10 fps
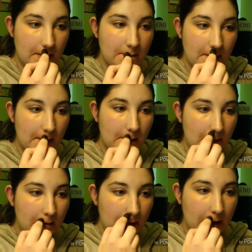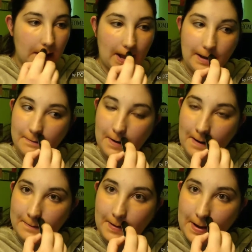if I don't set it
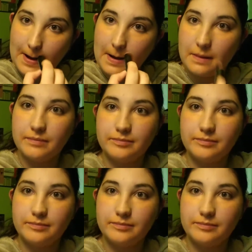properly,